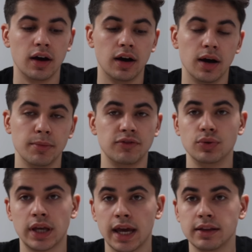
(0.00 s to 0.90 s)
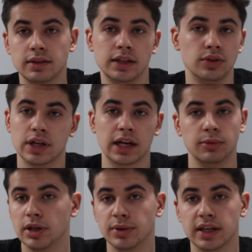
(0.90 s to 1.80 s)
If you can't, then you're not
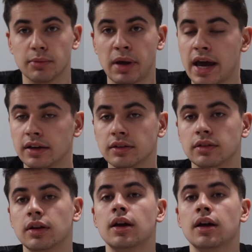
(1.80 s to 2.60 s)
going to be able to get a patent.